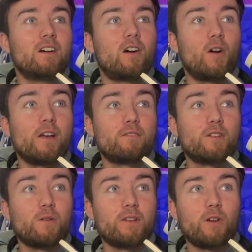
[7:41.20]
All you have to
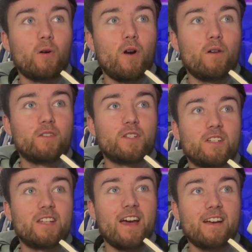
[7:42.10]
do is go over to
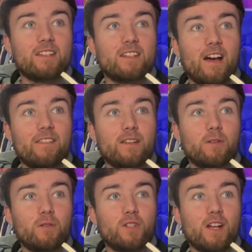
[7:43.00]
text, and then you
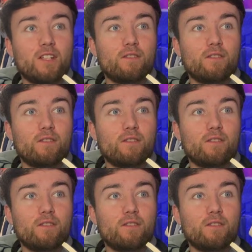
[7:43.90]
want to change the